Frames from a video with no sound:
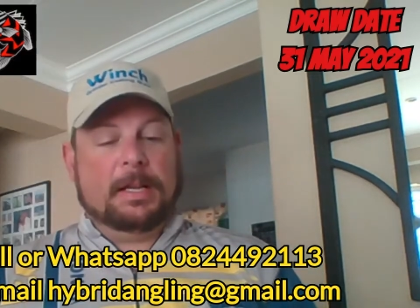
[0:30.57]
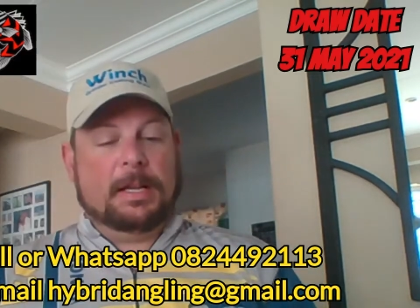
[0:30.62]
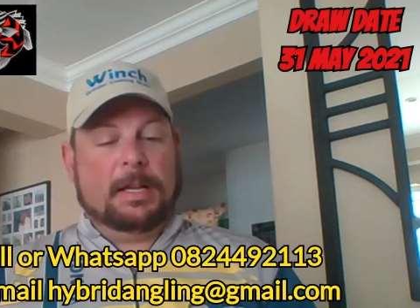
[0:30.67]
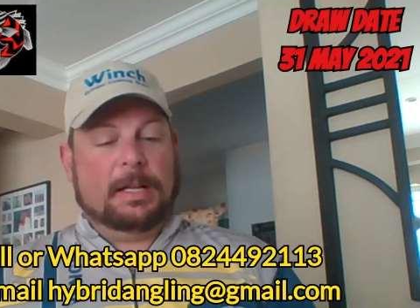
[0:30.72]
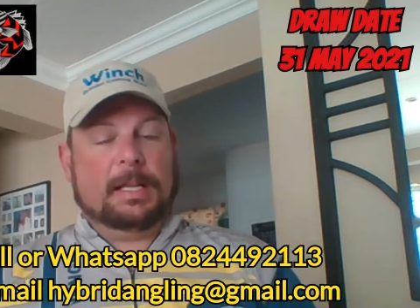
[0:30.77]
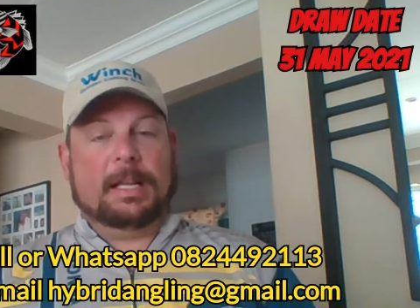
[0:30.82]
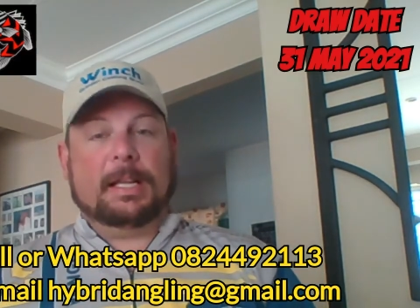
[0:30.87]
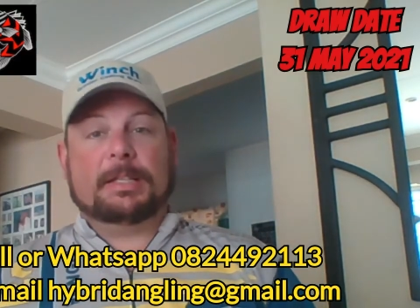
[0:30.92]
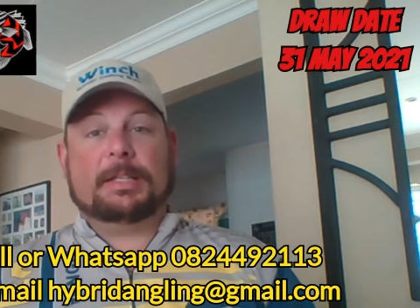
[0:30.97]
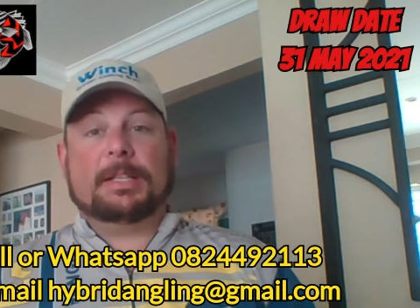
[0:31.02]

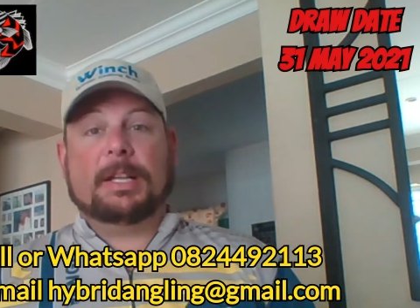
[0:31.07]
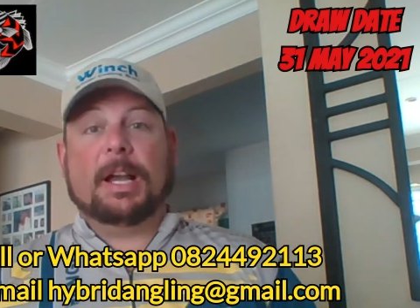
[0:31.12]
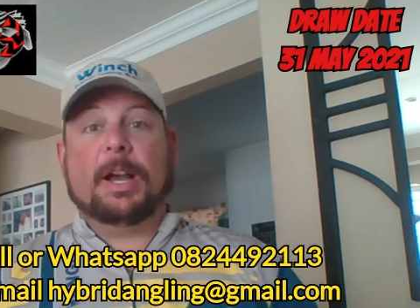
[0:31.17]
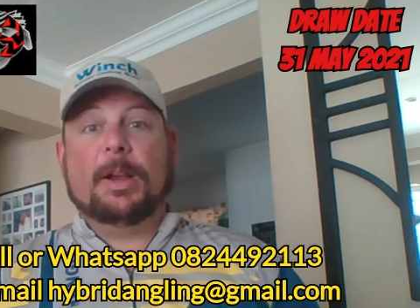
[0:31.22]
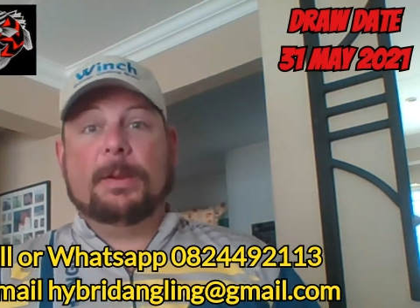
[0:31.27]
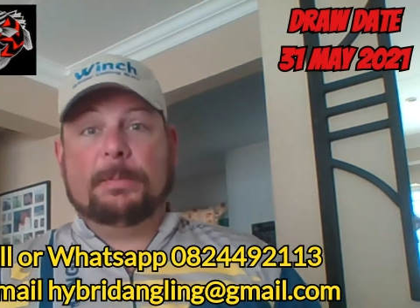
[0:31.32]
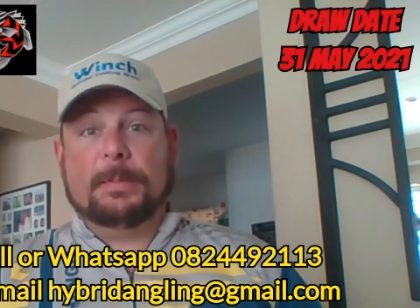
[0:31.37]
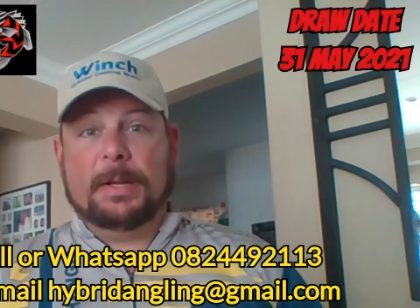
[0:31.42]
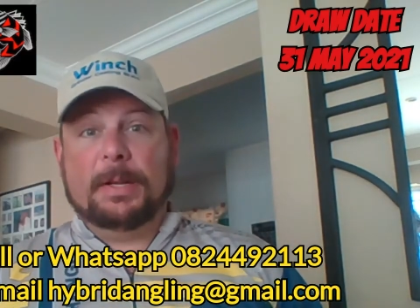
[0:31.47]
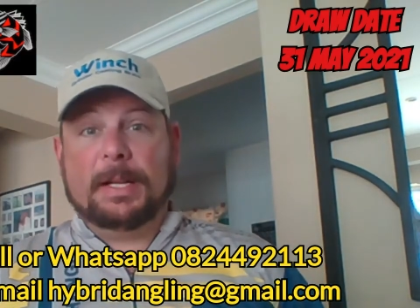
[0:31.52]
Okay, so I
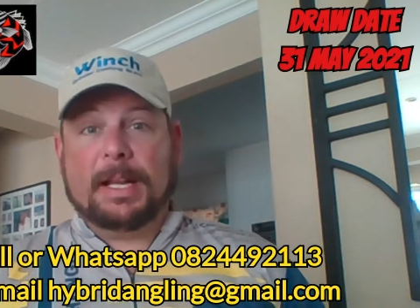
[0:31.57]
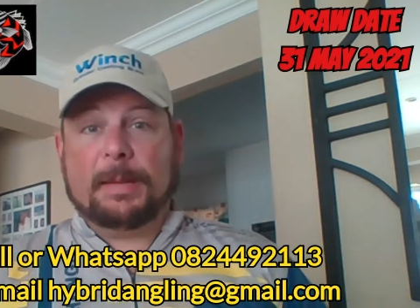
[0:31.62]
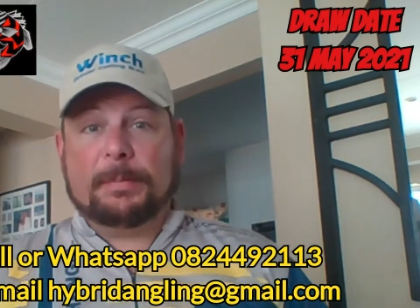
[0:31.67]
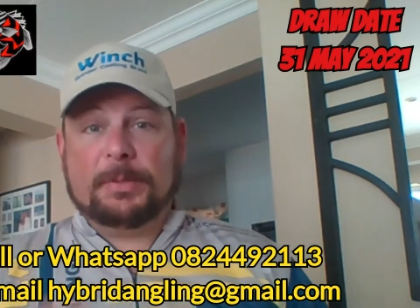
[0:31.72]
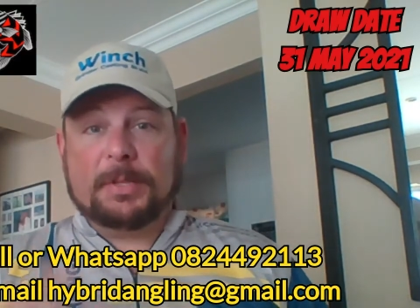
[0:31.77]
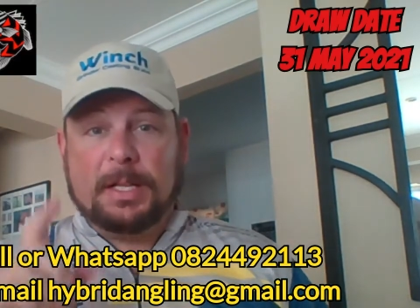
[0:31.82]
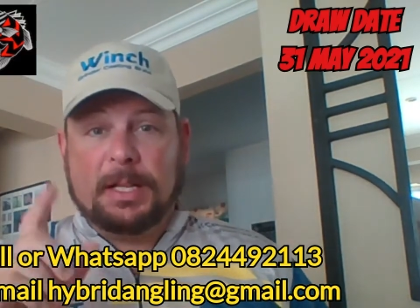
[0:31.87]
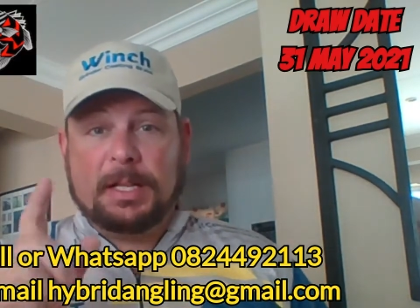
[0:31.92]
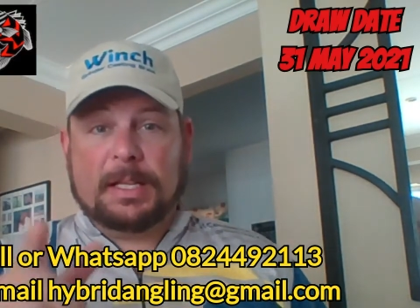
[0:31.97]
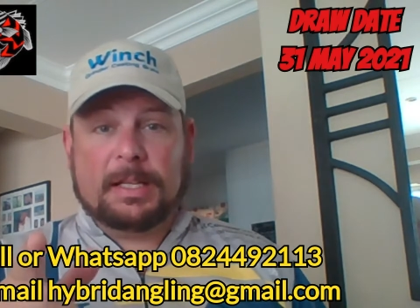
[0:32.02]
open it up
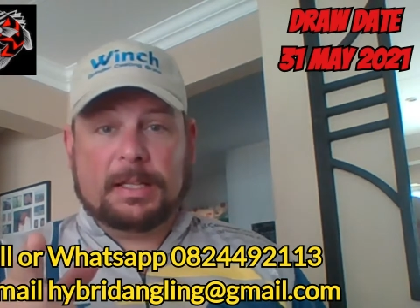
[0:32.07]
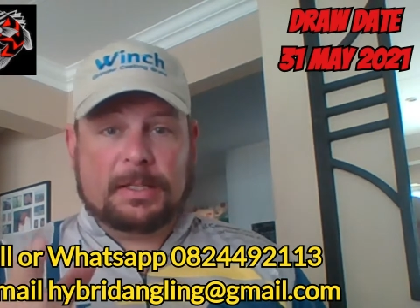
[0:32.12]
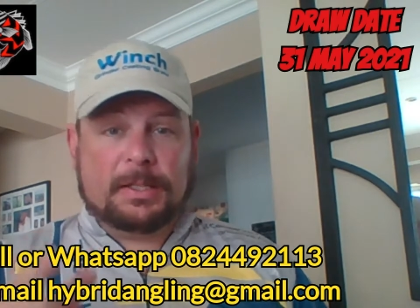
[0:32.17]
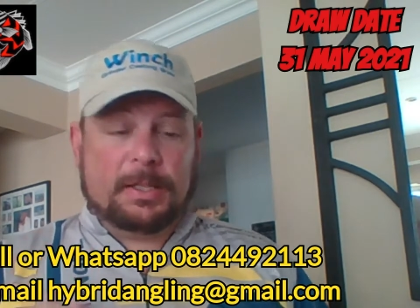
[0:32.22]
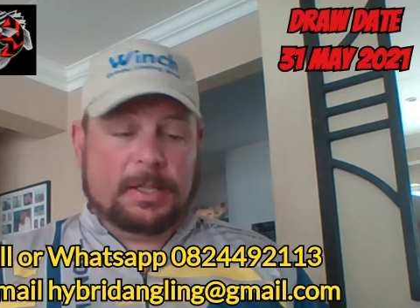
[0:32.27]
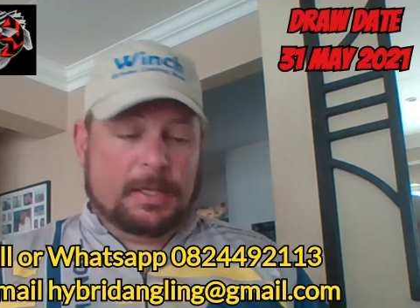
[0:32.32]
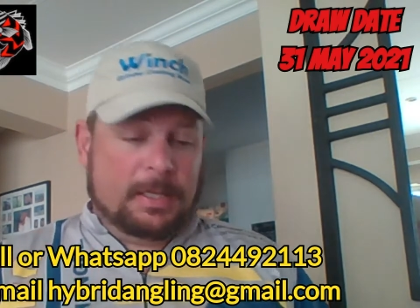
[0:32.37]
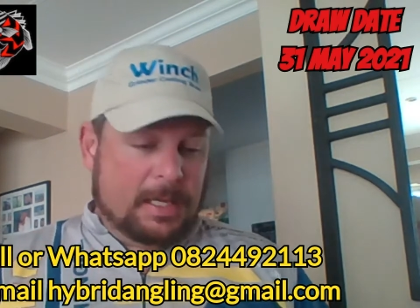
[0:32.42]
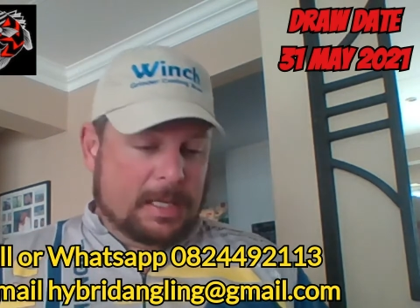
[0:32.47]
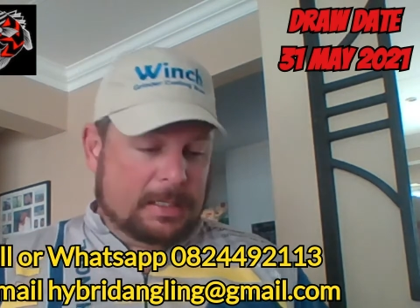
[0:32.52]

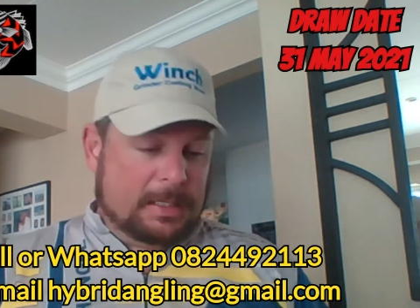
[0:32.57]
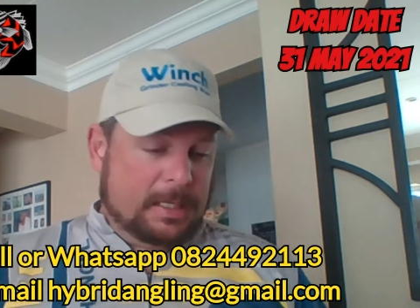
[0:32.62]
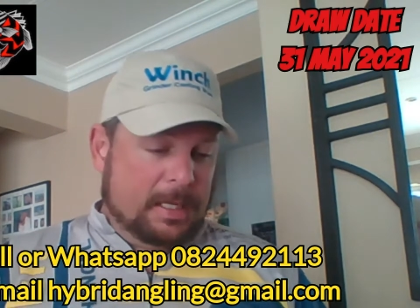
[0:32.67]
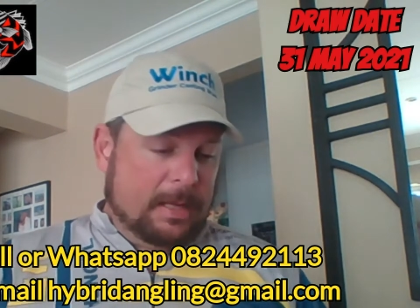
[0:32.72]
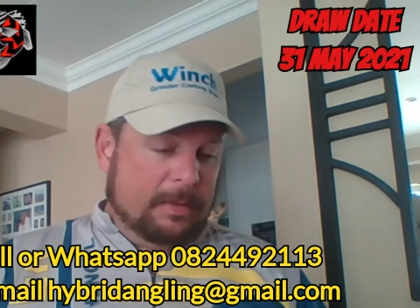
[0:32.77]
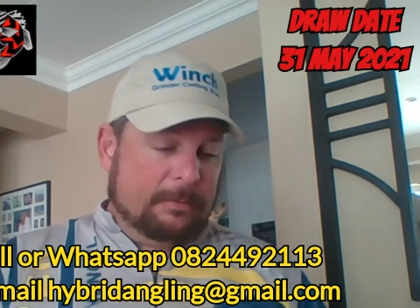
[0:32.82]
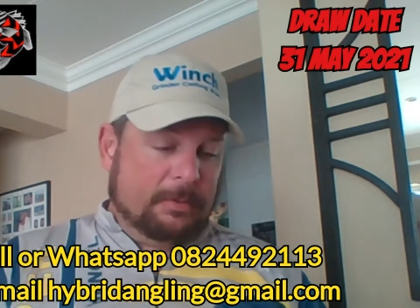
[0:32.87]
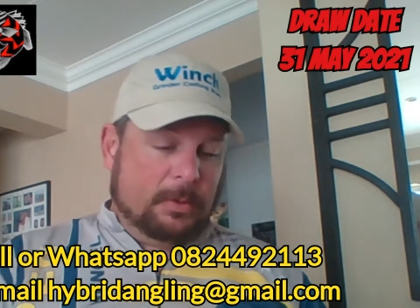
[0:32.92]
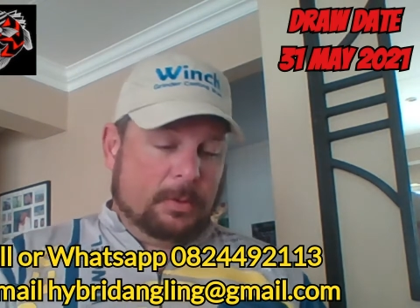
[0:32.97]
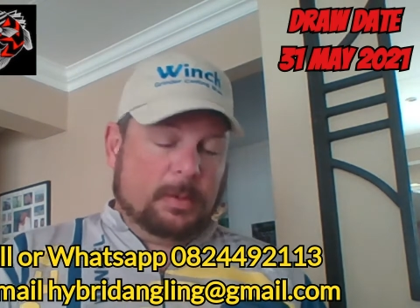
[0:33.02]
so you guys can
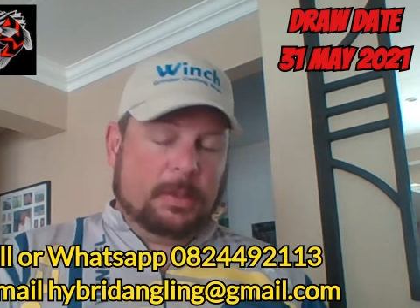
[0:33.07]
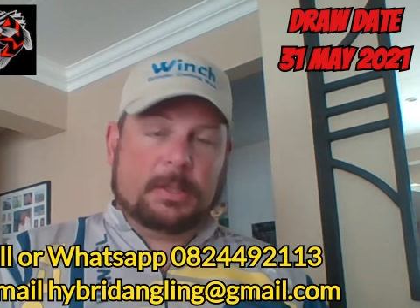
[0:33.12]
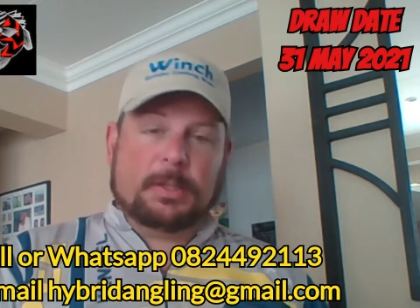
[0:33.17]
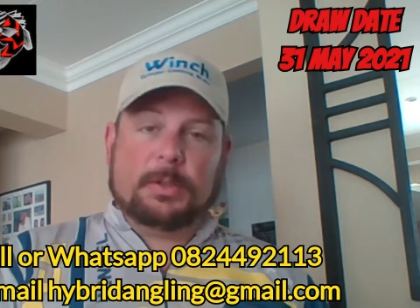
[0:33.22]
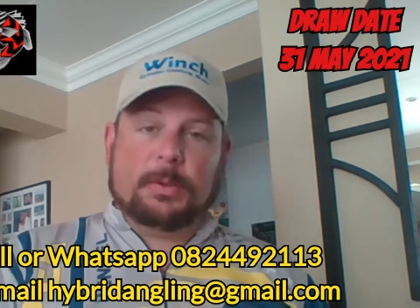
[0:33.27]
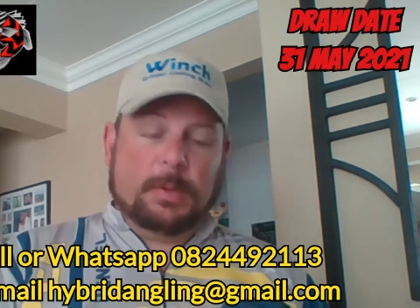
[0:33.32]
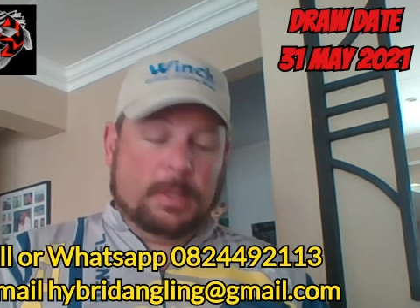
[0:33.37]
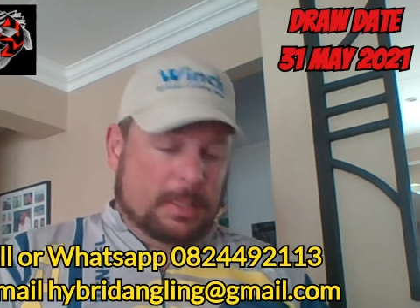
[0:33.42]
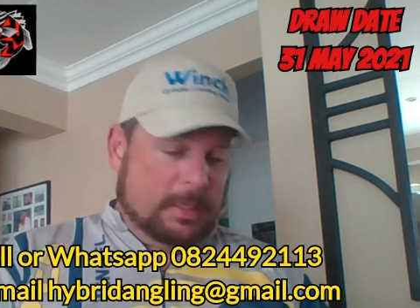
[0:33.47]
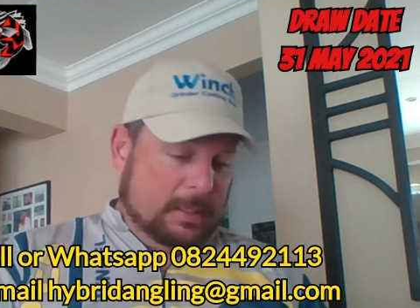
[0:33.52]
have a quick
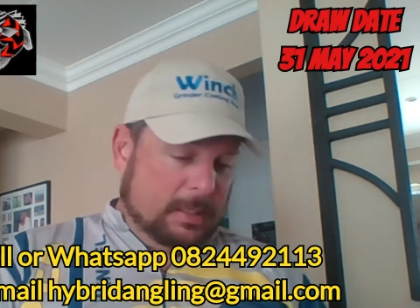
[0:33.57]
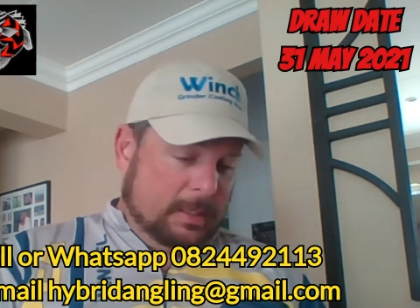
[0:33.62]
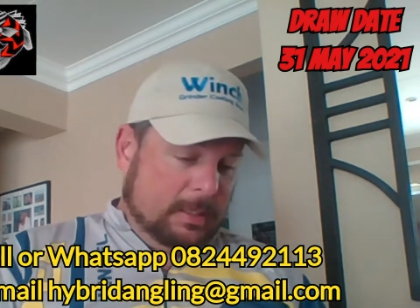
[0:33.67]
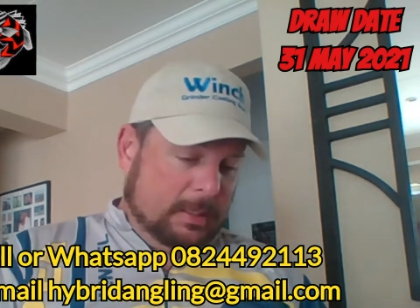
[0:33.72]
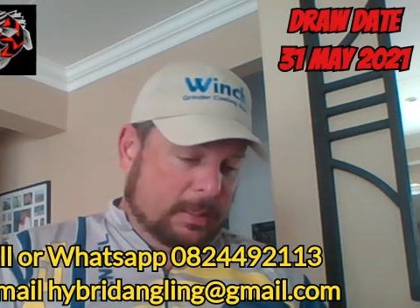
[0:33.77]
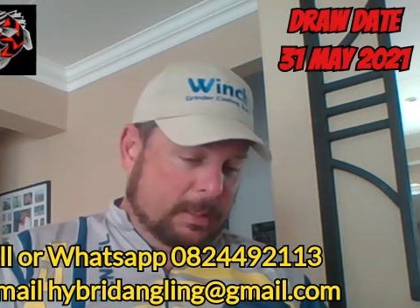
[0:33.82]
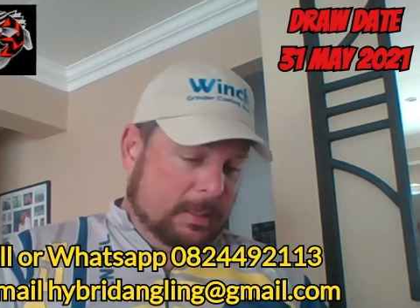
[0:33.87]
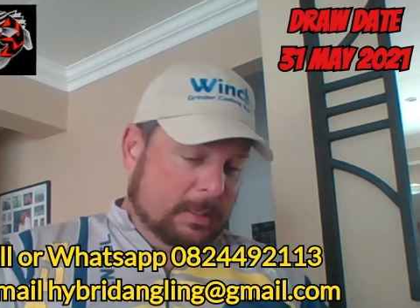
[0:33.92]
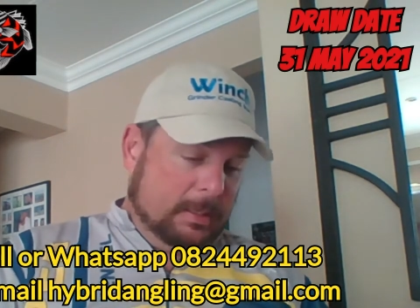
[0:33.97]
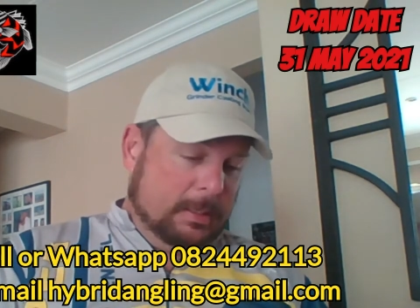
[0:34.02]
squiz at
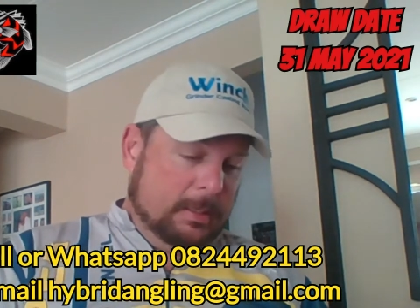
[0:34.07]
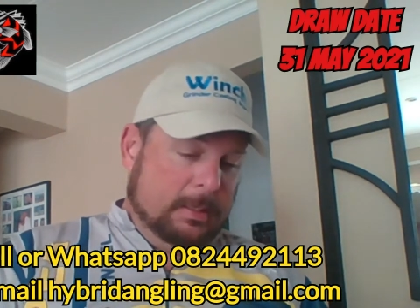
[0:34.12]
it.